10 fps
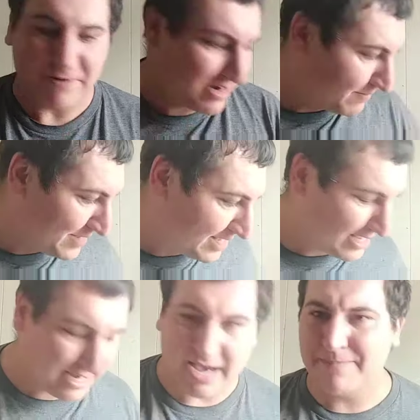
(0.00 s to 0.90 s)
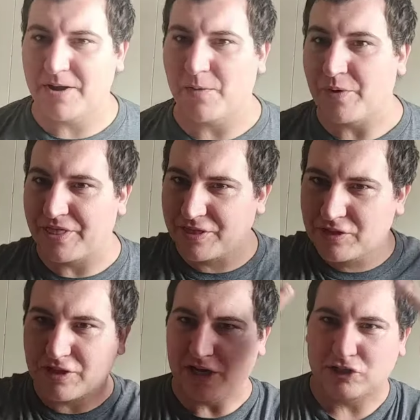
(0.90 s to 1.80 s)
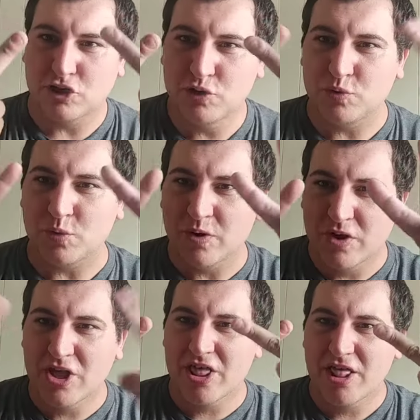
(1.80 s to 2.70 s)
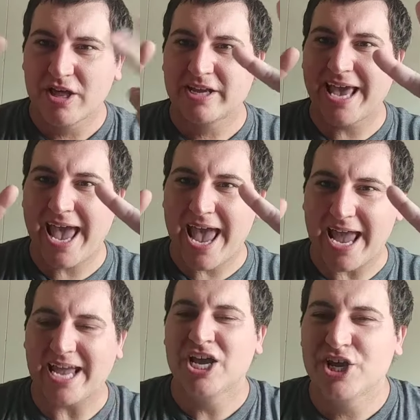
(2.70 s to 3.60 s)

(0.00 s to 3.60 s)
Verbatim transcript: Where to begin? How about with the 2K